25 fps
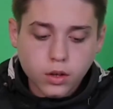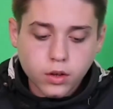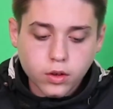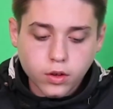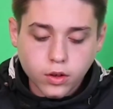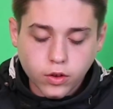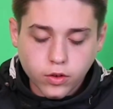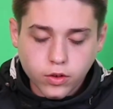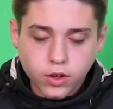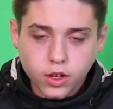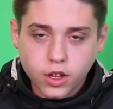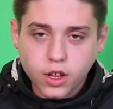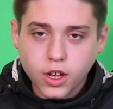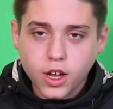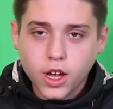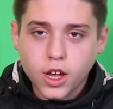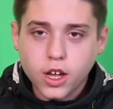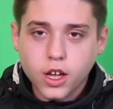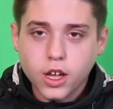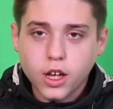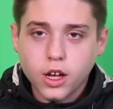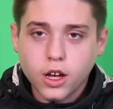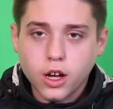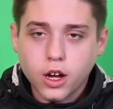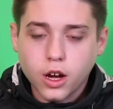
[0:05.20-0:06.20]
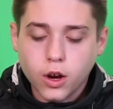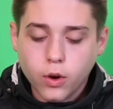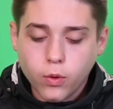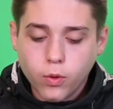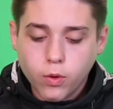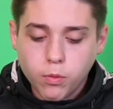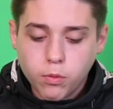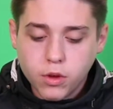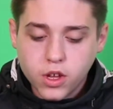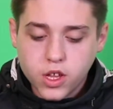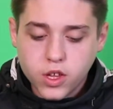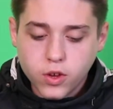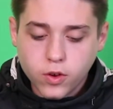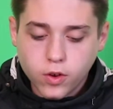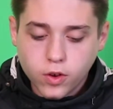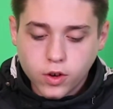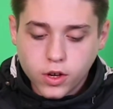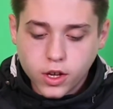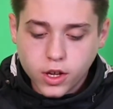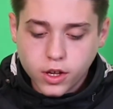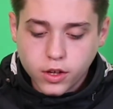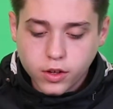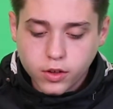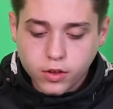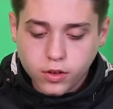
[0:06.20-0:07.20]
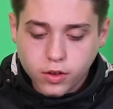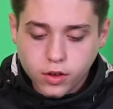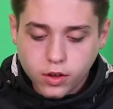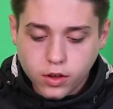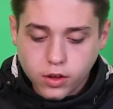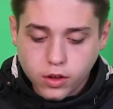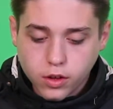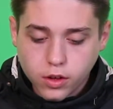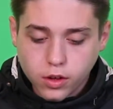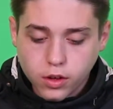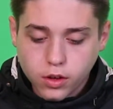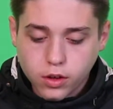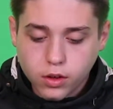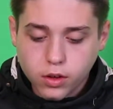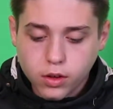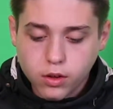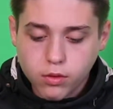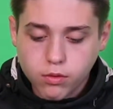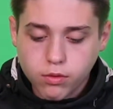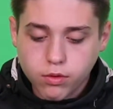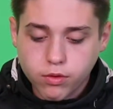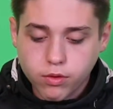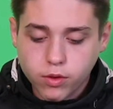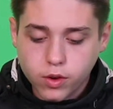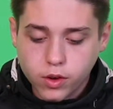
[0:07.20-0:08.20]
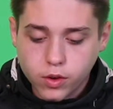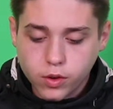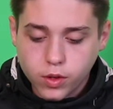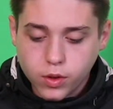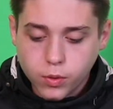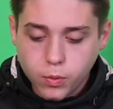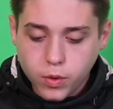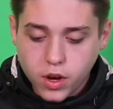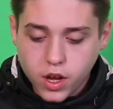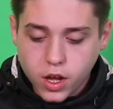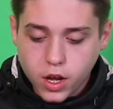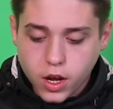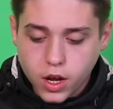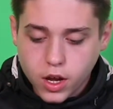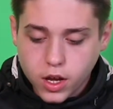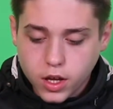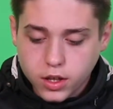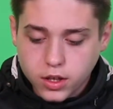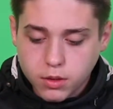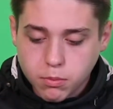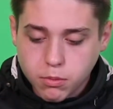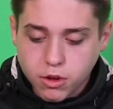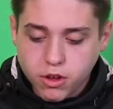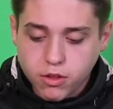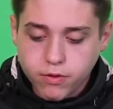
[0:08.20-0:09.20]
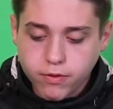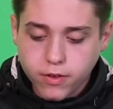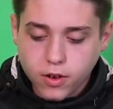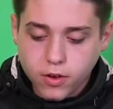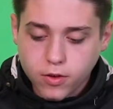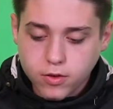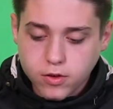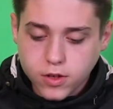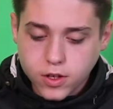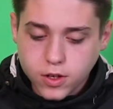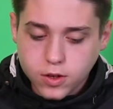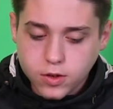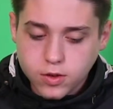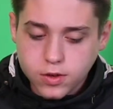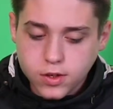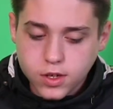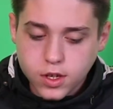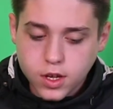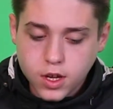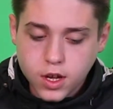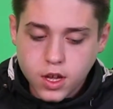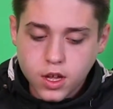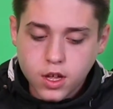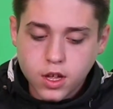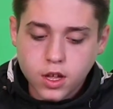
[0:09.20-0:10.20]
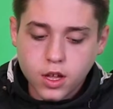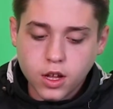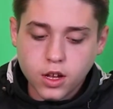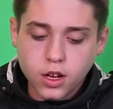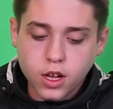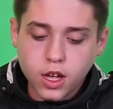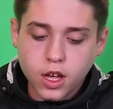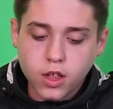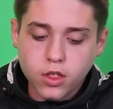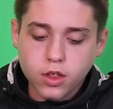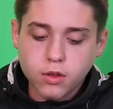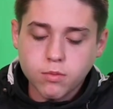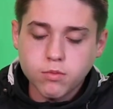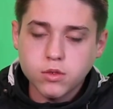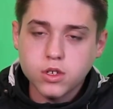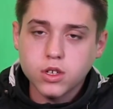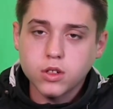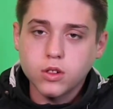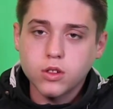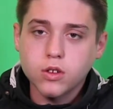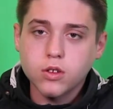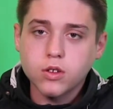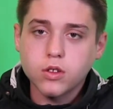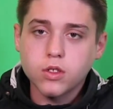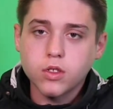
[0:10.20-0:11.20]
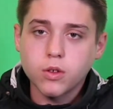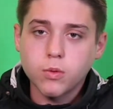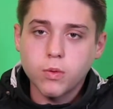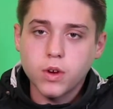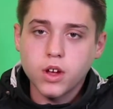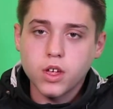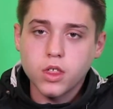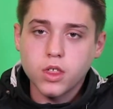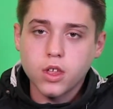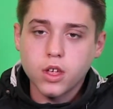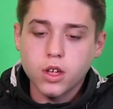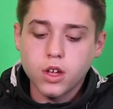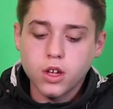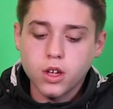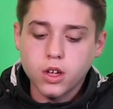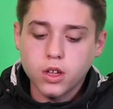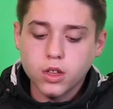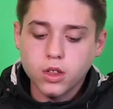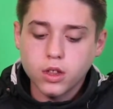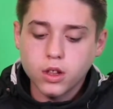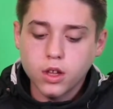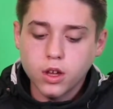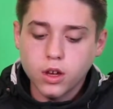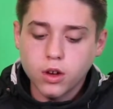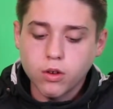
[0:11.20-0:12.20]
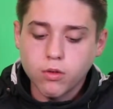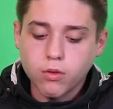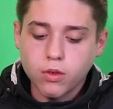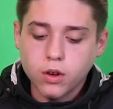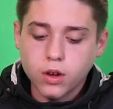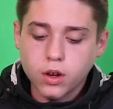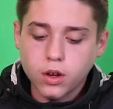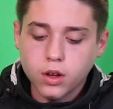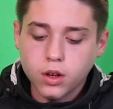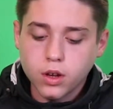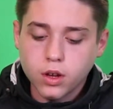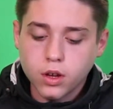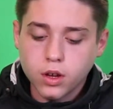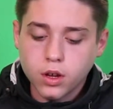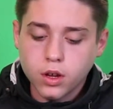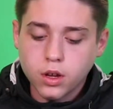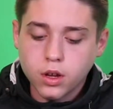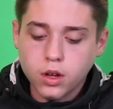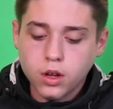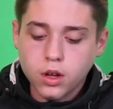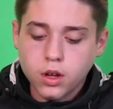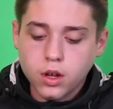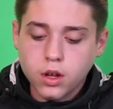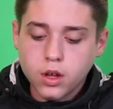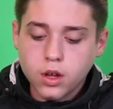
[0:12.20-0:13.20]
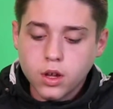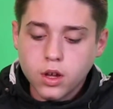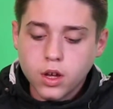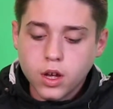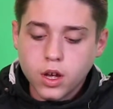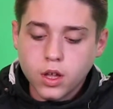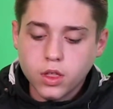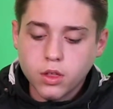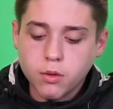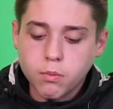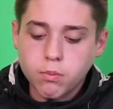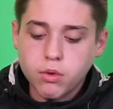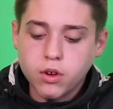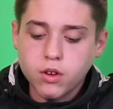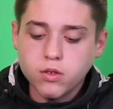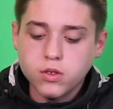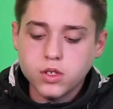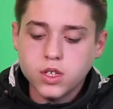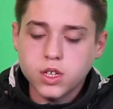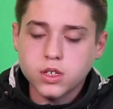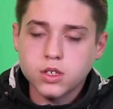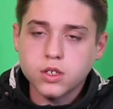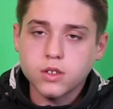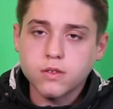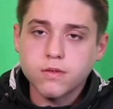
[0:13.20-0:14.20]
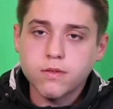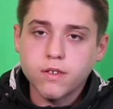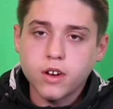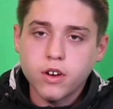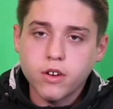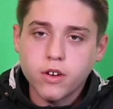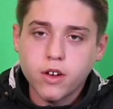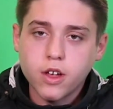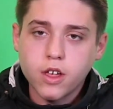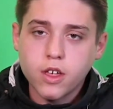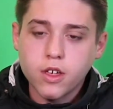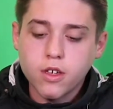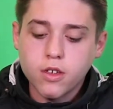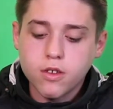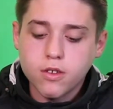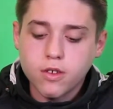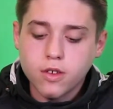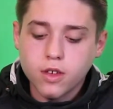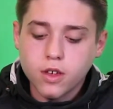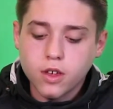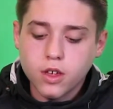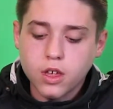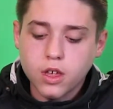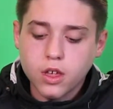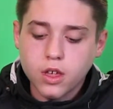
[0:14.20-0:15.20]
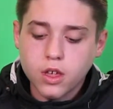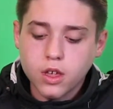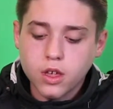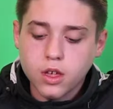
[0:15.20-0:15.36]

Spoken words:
So today I will be talking to you through the way I edit my photos and get them to look the way they do. And the process is very easy,